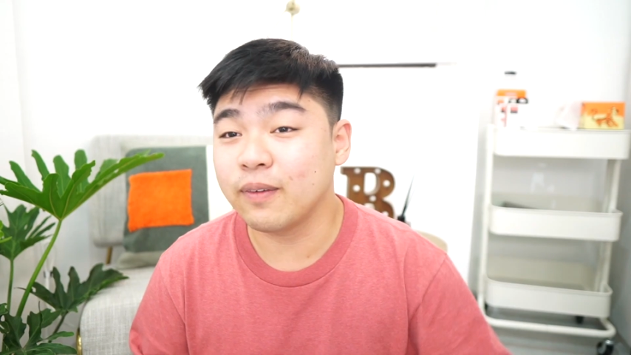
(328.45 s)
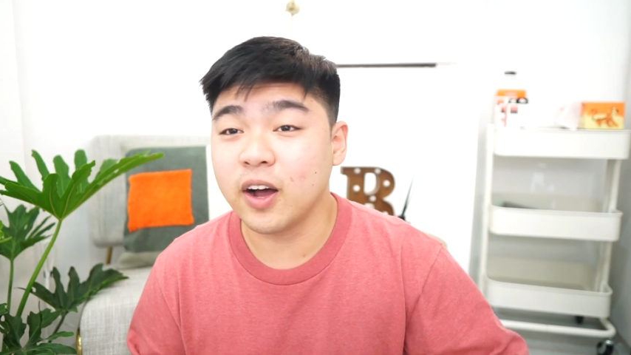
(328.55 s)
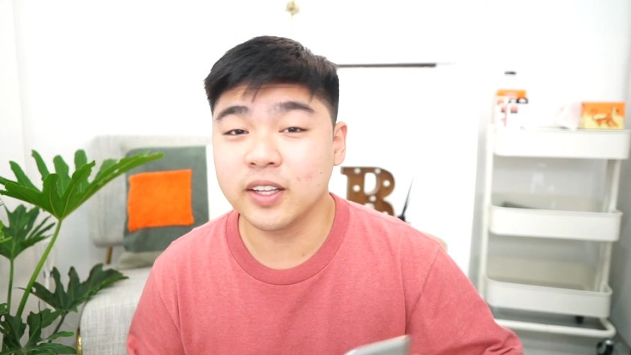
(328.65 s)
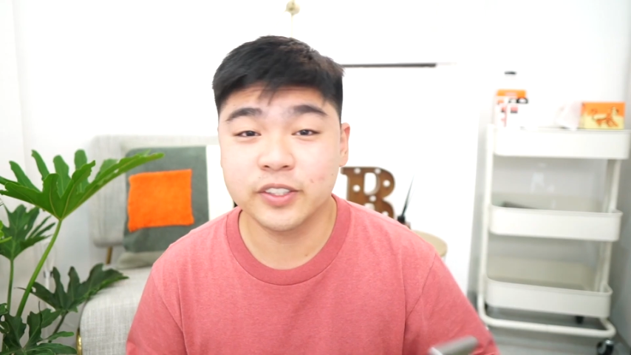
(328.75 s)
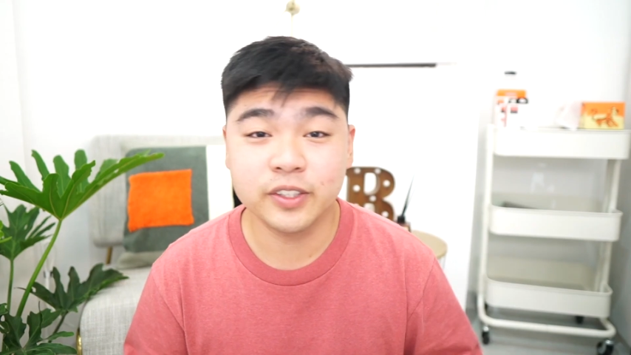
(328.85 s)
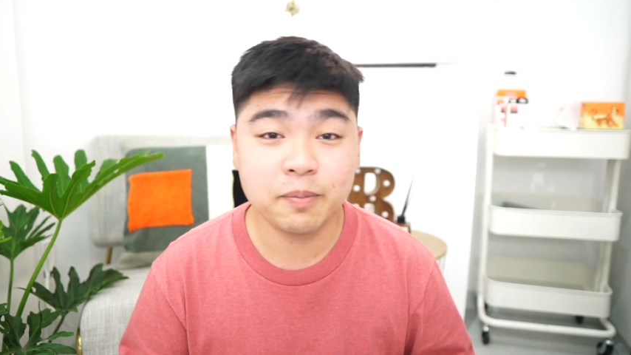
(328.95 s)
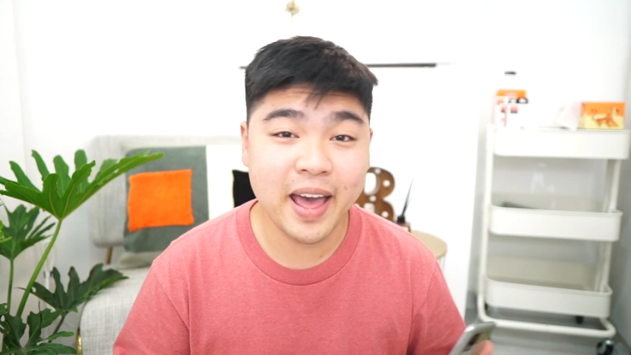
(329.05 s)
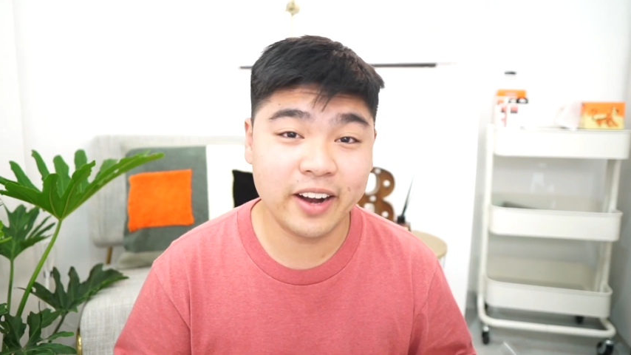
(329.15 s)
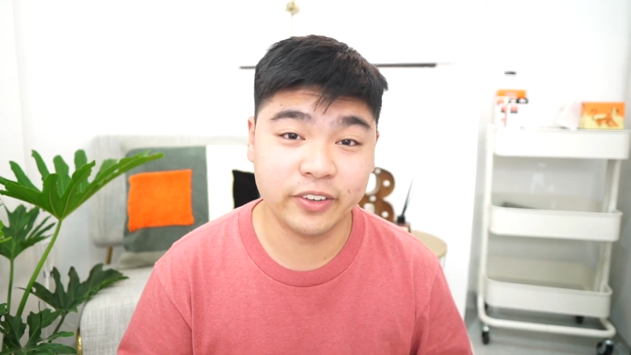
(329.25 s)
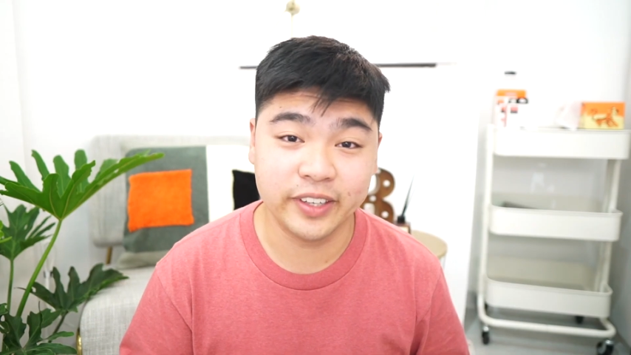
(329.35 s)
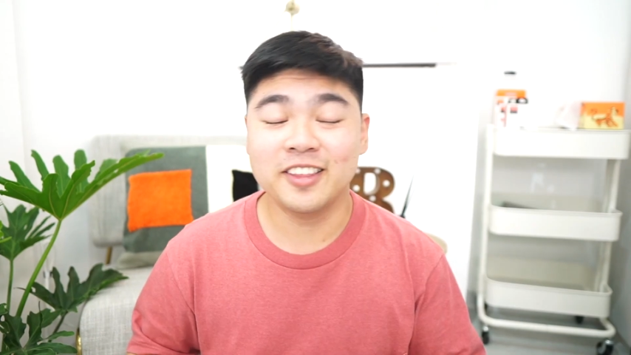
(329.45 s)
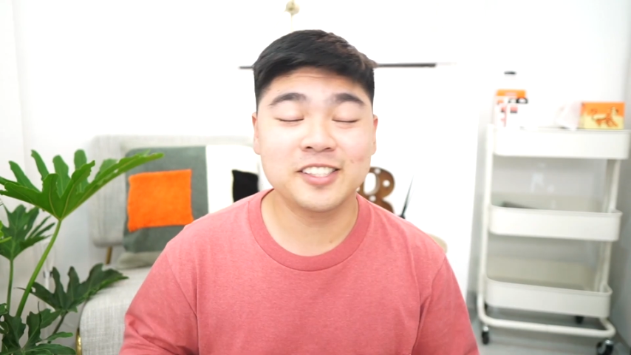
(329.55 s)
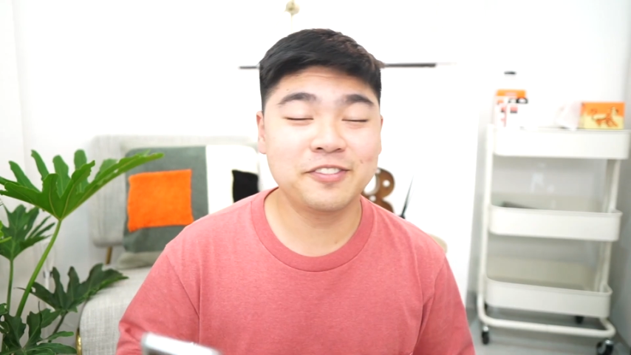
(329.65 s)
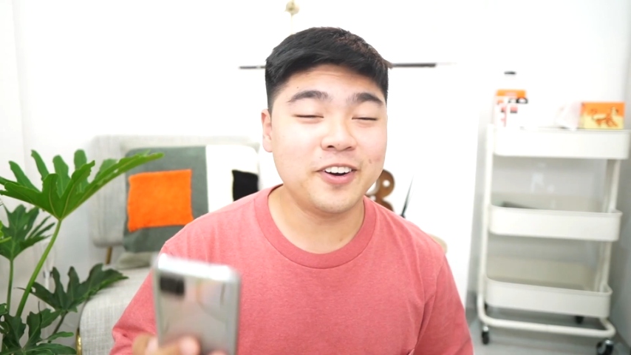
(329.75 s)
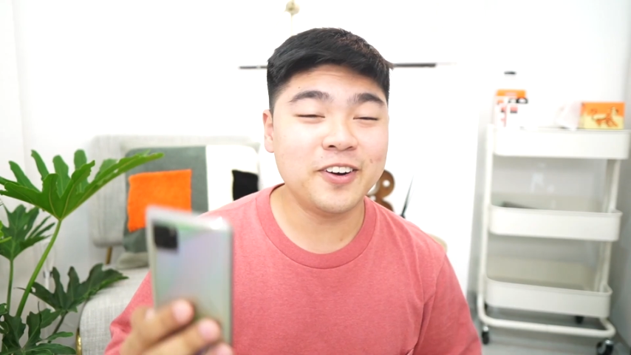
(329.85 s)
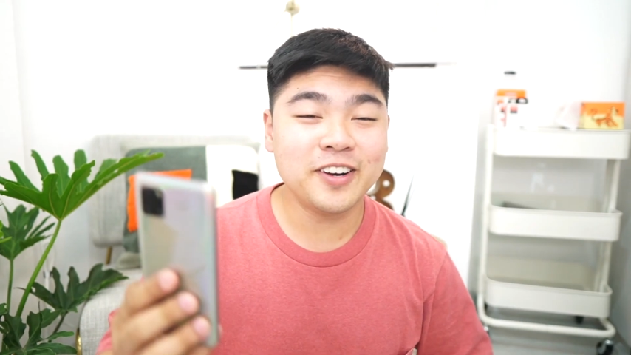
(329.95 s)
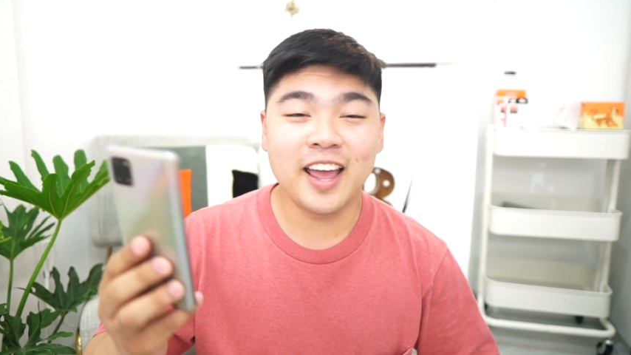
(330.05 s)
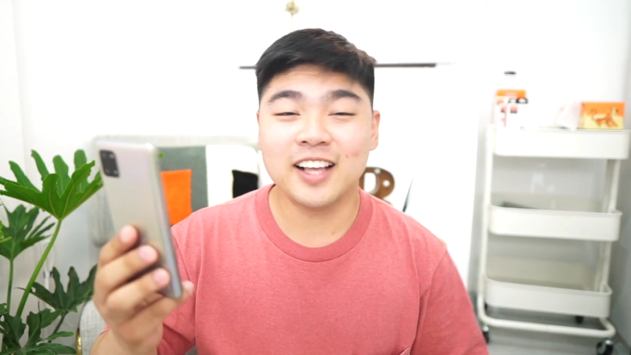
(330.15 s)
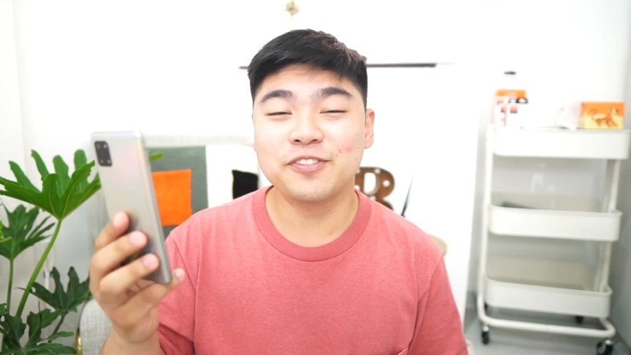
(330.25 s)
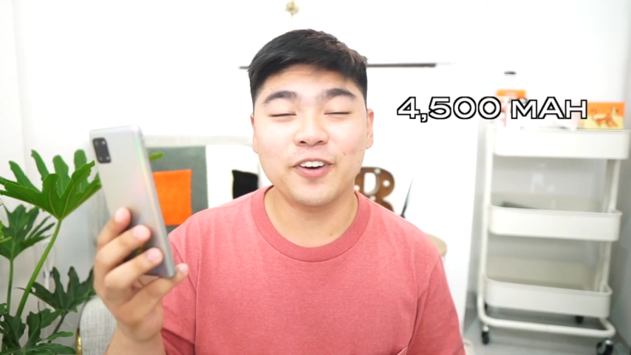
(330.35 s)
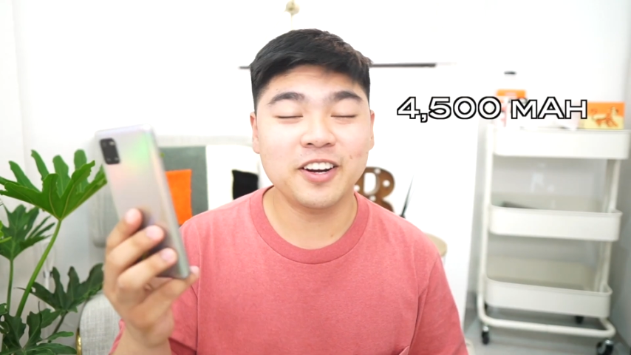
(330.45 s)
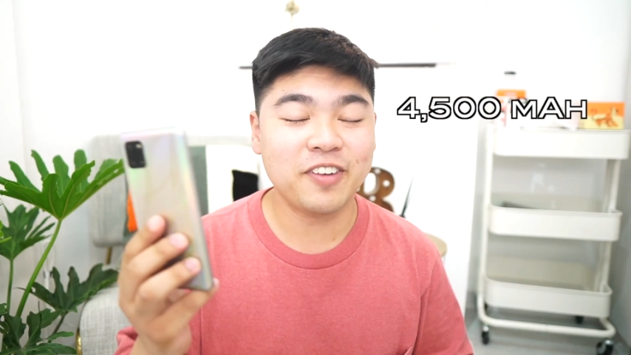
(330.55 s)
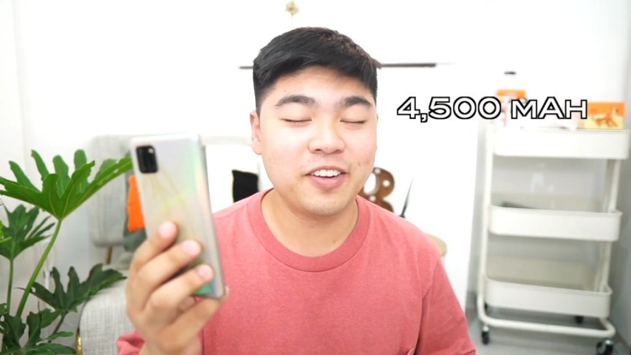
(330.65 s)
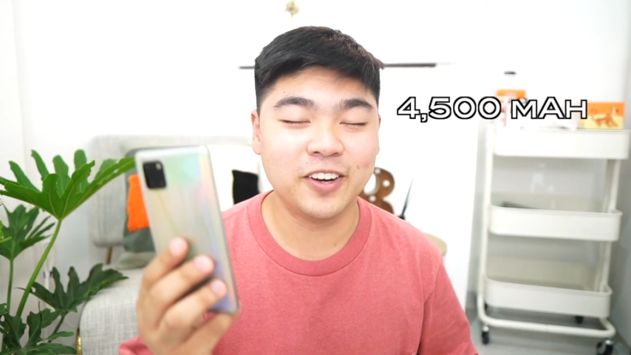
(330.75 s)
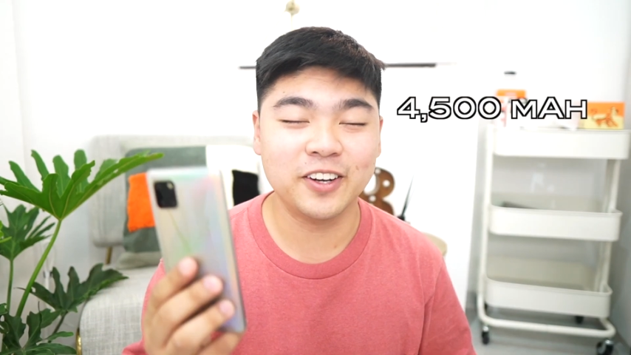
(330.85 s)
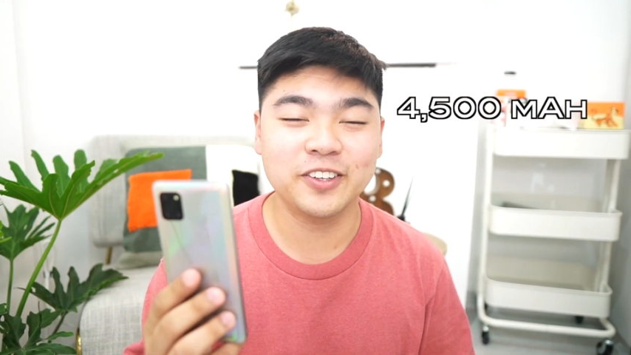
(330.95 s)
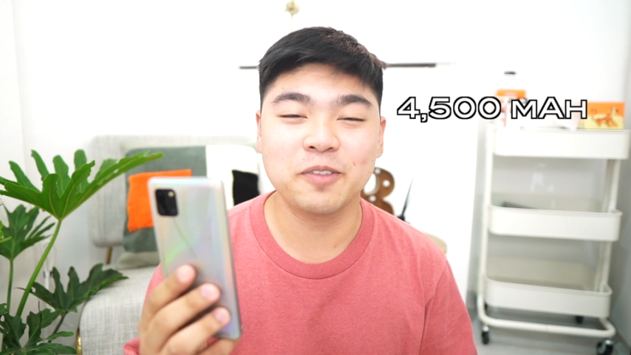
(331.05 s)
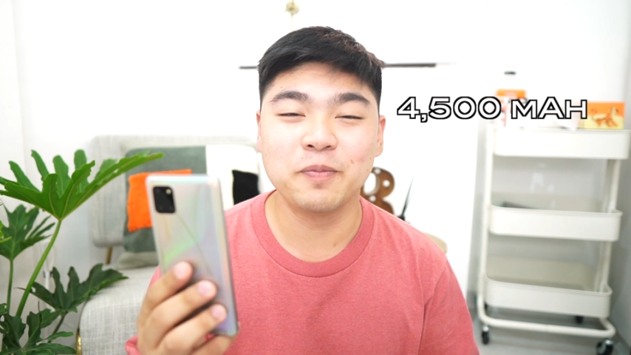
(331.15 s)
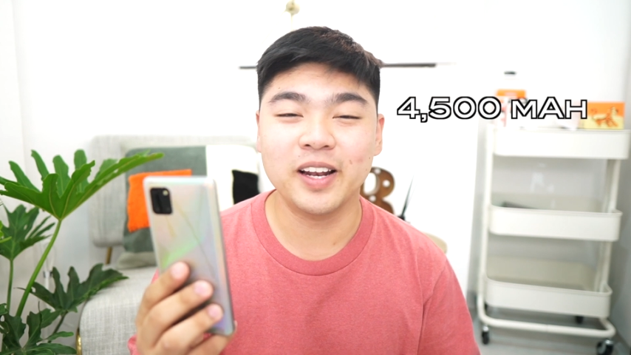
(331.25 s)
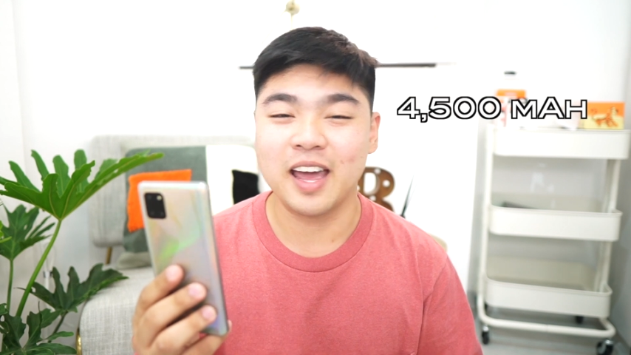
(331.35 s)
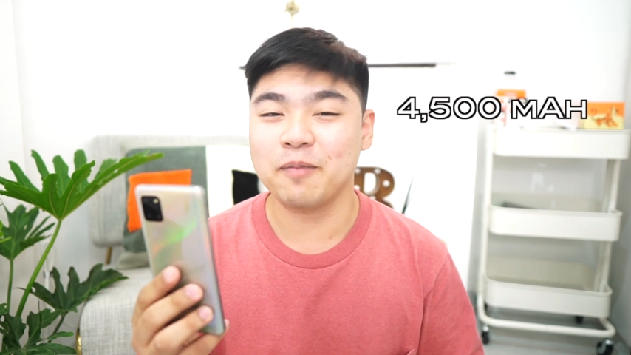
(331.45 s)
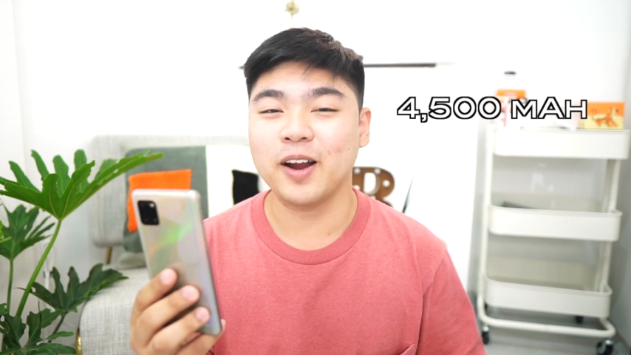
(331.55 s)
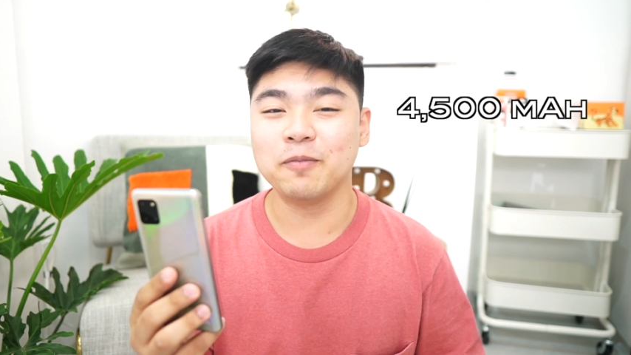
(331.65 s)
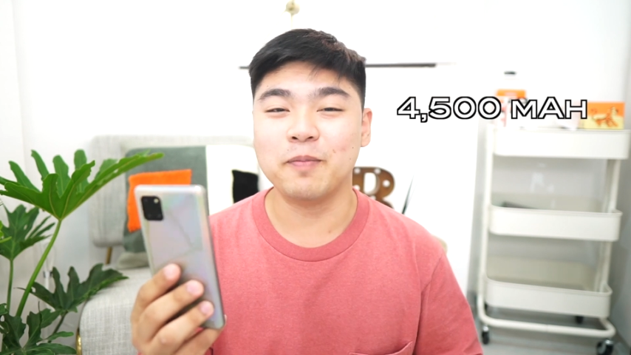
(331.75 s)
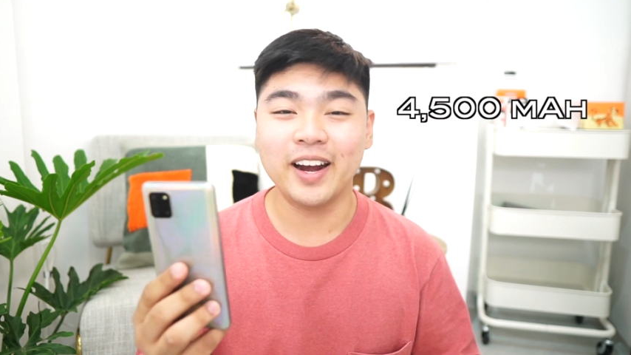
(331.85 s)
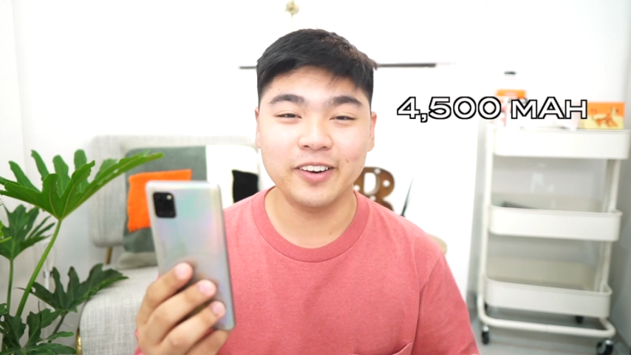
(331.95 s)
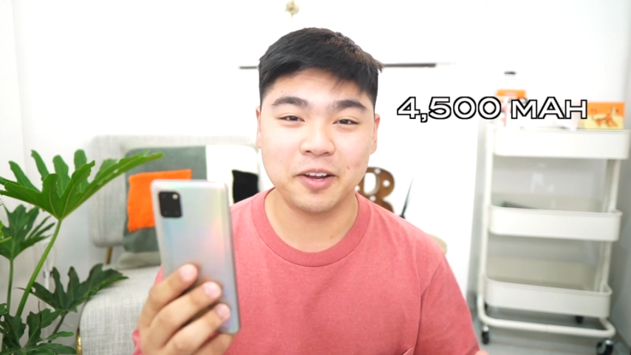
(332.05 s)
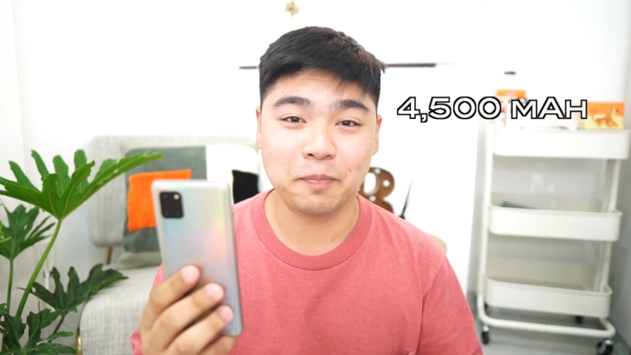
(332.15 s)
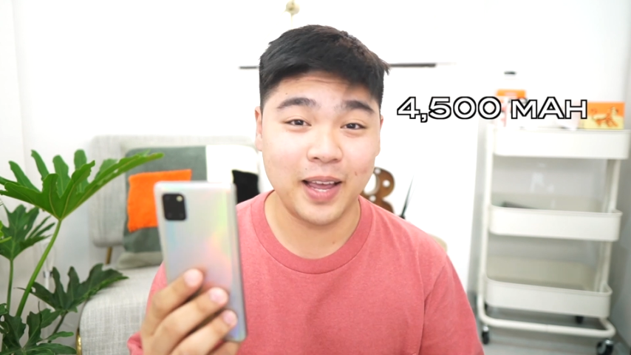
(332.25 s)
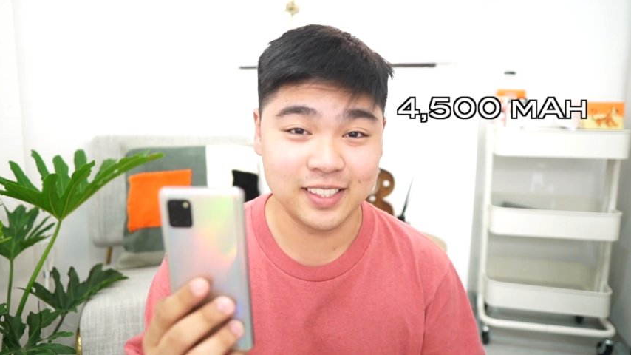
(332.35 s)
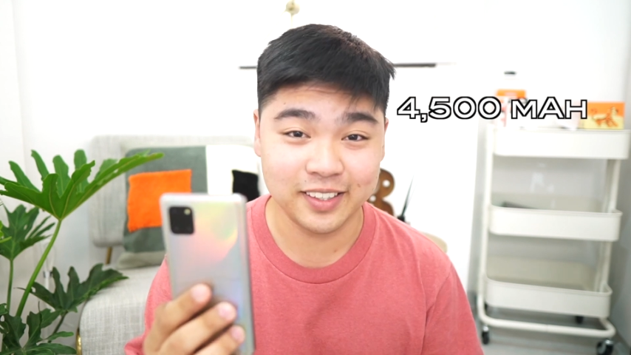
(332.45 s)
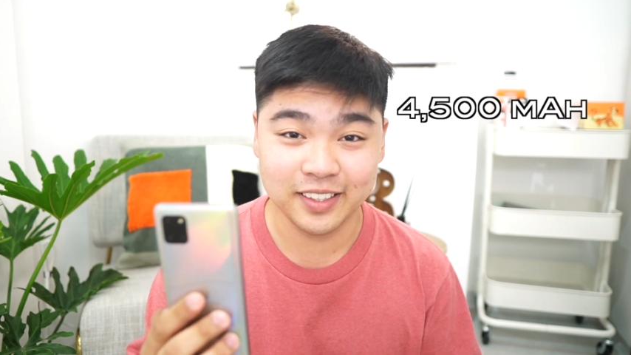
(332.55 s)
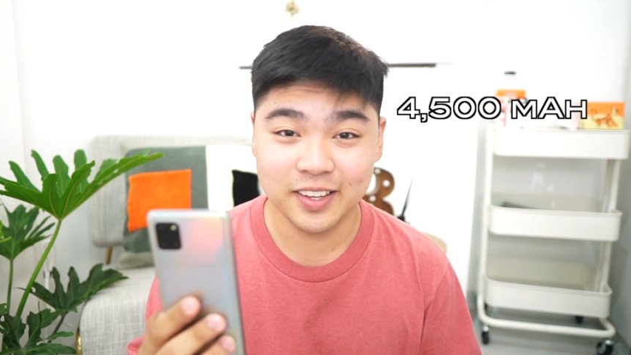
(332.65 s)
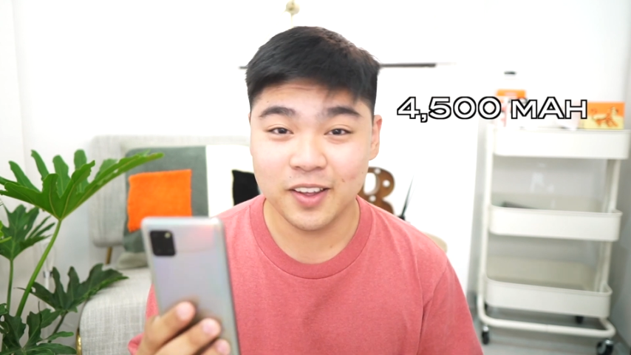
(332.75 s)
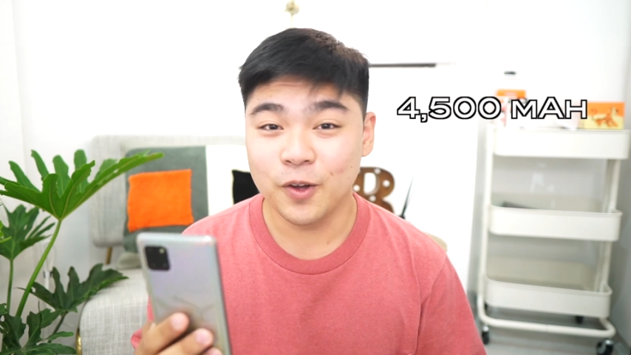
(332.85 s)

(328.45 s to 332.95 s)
on to the battery. This phone has 4500 mAh battery capacity